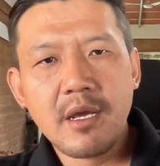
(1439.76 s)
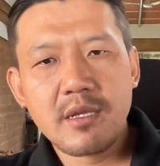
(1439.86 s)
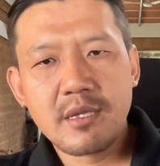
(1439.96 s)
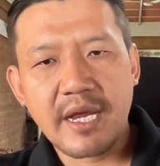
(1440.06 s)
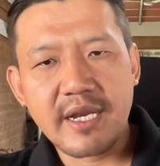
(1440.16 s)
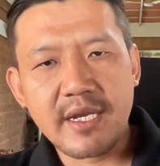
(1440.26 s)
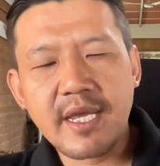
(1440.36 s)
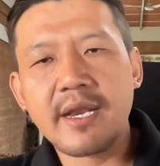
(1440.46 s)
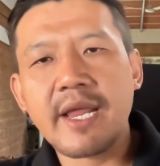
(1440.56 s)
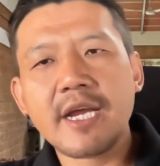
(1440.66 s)
that it
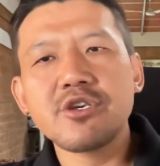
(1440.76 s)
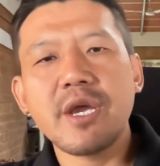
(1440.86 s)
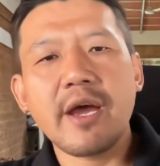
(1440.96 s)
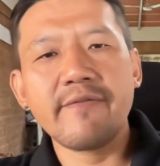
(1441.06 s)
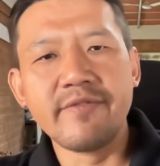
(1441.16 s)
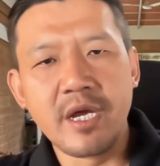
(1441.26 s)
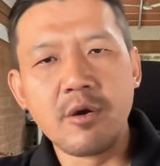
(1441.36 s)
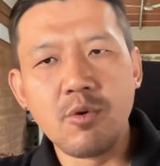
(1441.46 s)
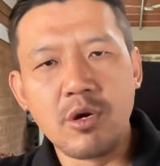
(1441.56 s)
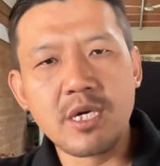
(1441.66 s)
can actually have real
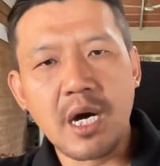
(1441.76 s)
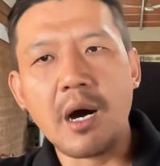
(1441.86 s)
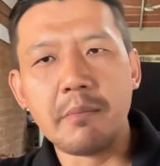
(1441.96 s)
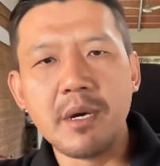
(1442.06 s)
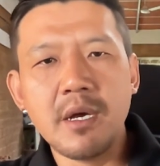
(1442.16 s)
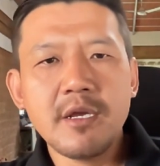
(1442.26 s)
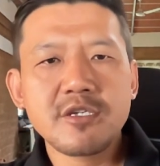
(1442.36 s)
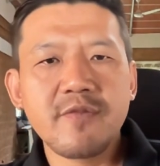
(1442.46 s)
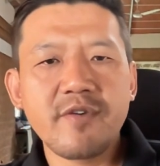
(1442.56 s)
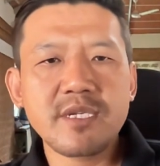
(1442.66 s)
world harm.
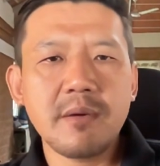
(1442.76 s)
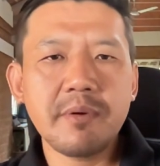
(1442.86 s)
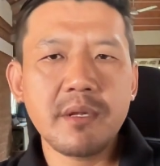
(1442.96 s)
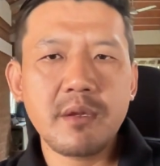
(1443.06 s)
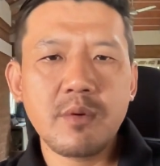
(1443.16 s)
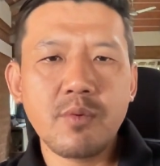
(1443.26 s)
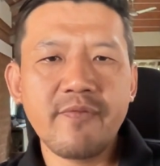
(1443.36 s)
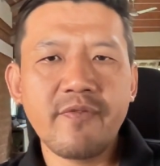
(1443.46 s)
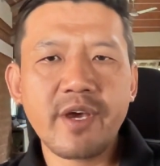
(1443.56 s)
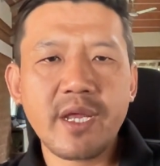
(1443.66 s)
So for example, we forget